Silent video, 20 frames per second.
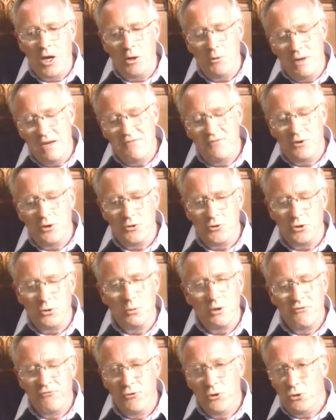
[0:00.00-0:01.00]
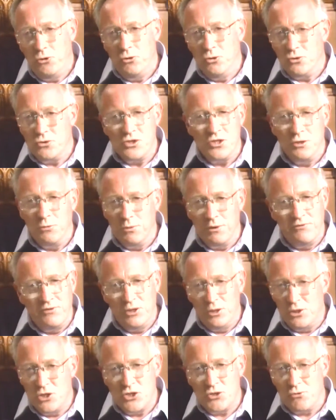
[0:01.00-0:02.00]
However, there were footnotes, and they were
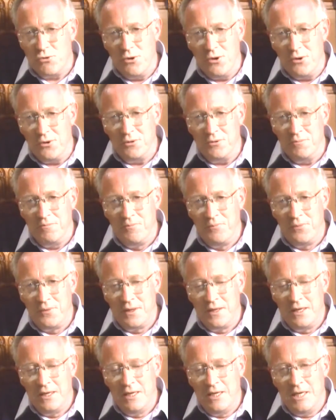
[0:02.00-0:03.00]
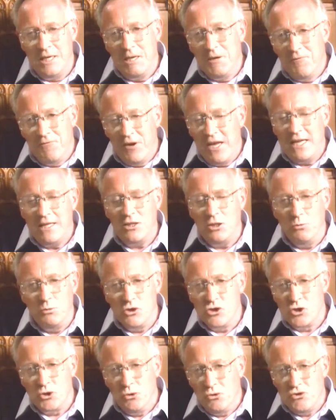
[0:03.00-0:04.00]
very strong. In fact, they
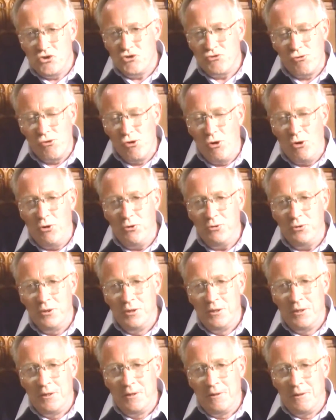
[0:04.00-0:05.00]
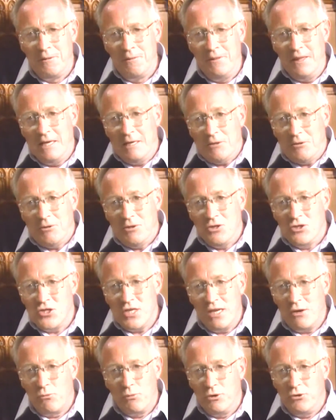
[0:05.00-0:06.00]
were so strong that the
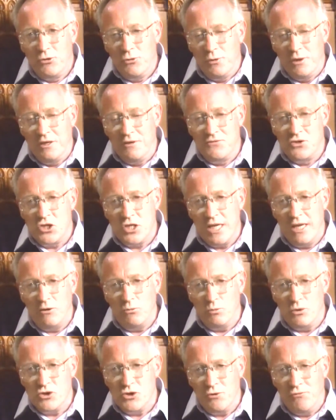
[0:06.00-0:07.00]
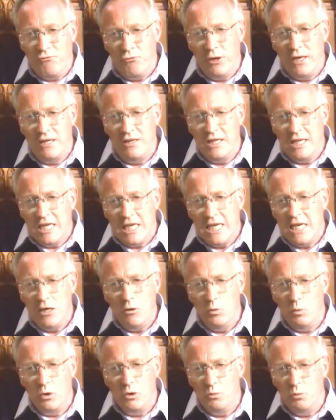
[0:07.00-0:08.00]
Secretary of State was afraid the
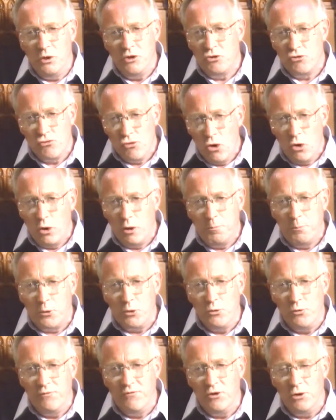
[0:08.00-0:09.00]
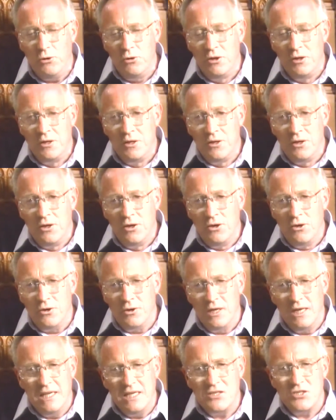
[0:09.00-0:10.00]
king would withdraw approval
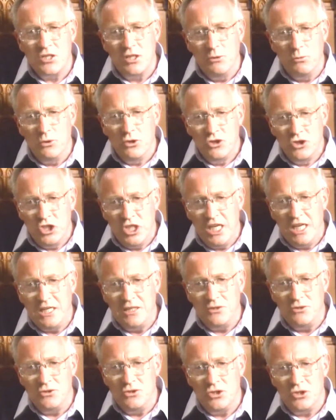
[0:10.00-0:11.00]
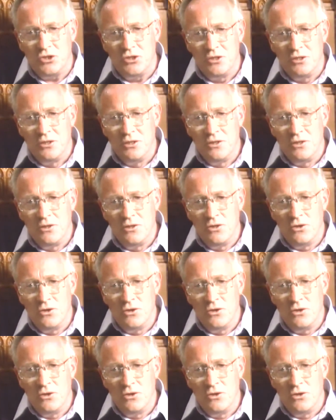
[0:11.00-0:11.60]
unless they were changed.